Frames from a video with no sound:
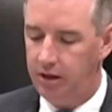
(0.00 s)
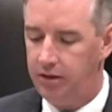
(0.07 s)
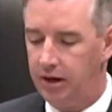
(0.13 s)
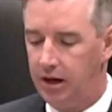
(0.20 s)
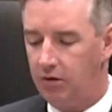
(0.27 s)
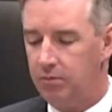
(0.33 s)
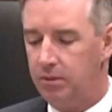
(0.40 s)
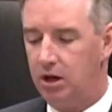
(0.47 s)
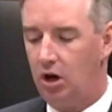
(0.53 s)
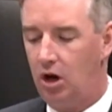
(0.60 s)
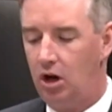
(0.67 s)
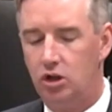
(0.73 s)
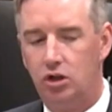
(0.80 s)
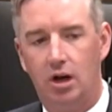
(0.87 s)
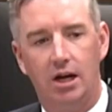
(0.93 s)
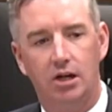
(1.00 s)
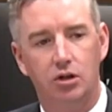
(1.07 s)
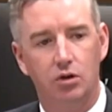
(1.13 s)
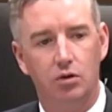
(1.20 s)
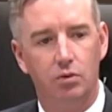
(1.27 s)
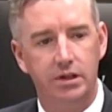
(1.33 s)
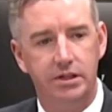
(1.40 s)
the government
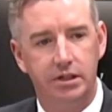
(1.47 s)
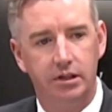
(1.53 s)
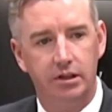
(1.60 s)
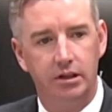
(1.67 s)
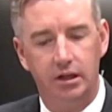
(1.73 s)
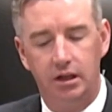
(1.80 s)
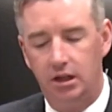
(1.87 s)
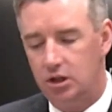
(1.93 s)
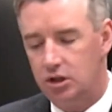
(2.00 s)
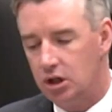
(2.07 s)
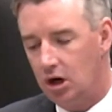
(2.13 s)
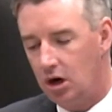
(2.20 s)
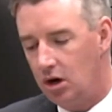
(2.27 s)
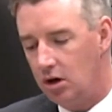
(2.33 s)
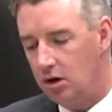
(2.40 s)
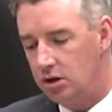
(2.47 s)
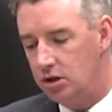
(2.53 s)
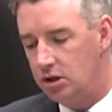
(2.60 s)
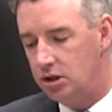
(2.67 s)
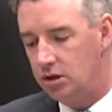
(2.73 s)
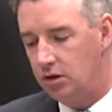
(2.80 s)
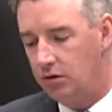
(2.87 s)
contractor, recently
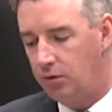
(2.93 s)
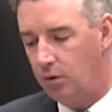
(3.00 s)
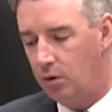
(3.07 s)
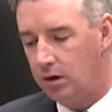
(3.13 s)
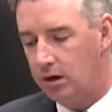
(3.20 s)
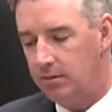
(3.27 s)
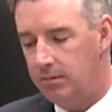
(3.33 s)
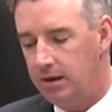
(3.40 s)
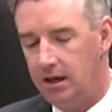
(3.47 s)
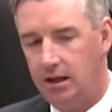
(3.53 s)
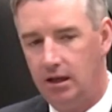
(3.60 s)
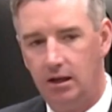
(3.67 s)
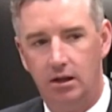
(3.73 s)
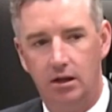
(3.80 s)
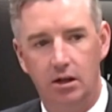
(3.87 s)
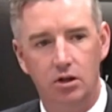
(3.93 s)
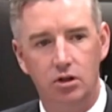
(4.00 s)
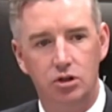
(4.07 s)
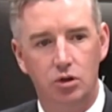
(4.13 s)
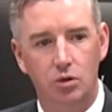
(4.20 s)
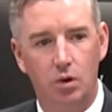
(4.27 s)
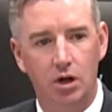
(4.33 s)
charged for committing
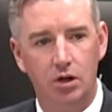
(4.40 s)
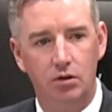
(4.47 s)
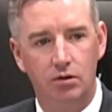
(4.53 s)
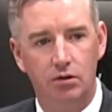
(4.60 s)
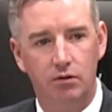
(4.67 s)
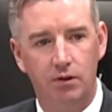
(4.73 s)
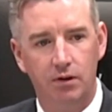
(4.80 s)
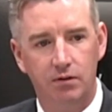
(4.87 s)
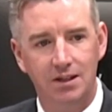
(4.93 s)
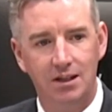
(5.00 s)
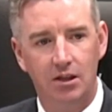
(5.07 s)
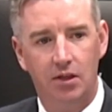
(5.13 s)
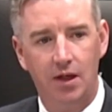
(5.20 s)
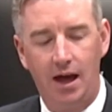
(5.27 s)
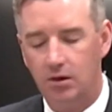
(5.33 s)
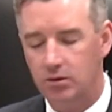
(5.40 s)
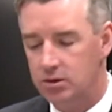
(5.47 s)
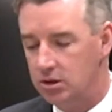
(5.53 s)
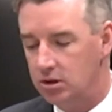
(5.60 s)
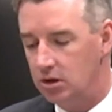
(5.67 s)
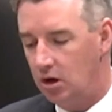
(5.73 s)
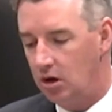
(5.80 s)

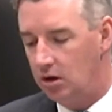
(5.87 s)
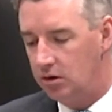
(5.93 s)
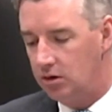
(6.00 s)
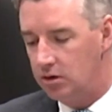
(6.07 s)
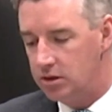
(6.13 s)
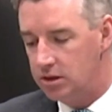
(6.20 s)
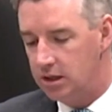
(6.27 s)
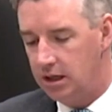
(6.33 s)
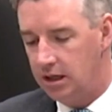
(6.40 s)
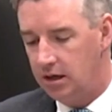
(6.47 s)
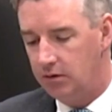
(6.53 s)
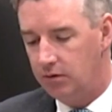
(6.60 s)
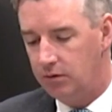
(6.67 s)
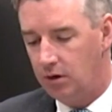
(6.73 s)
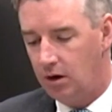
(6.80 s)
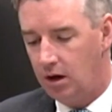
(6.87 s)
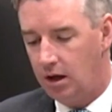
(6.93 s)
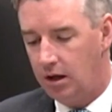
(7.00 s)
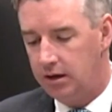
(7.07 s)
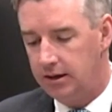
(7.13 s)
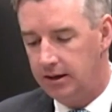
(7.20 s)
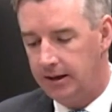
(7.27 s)
$250,000 in
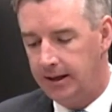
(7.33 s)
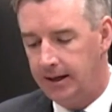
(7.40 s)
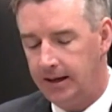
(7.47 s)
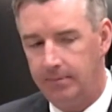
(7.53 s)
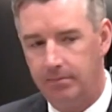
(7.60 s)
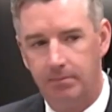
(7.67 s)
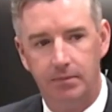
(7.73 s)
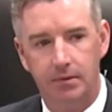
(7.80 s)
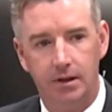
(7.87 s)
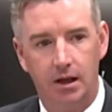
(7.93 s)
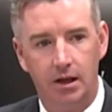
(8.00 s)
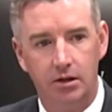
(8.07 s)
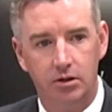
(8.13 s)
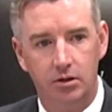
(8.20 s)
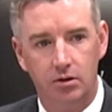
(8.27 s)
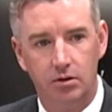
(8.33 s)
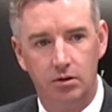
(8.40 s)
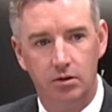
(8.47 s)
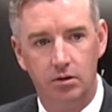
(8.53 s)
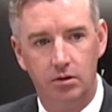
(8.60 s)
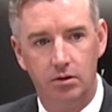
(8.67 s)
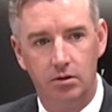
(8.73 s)
fraud under